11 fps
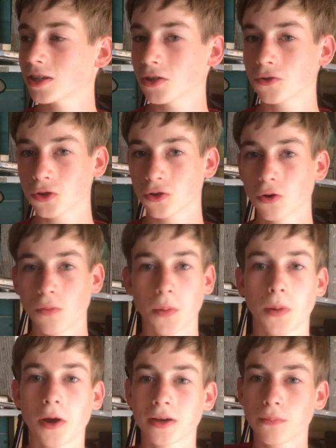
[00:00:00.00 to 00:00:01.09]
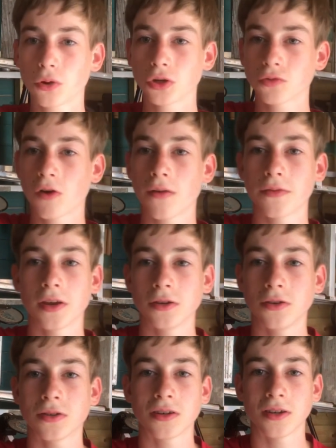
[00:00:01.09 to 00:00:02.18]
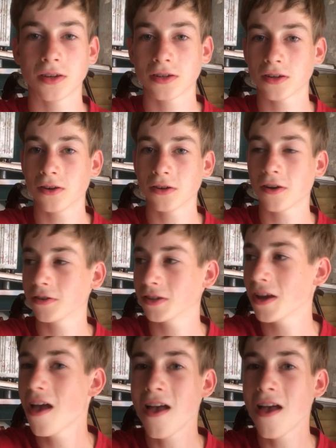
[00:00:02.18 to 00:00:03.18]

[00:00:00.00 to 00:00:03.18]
is just normal plug-in points rather than using this, oh you can't see,